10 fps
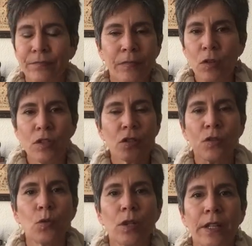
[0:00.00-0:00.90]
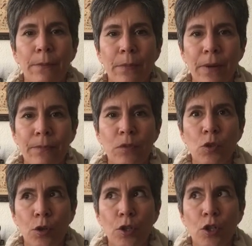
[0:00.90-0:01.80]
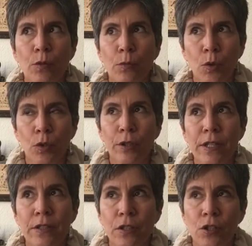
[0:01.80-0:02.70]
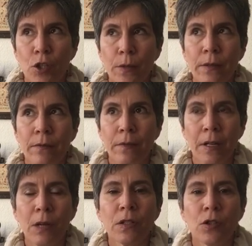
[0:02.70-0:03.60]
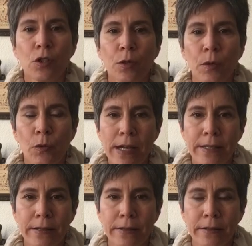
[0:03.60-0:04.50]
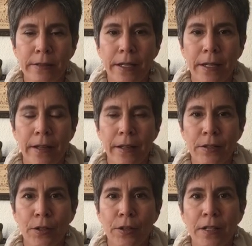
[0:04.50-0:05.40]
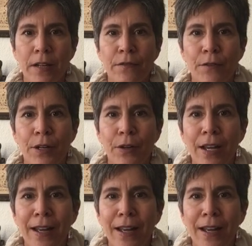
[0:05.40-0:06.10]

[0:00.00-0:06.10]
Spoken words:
you can just Google him, George Mueller. He was a German rascal that turned his life around.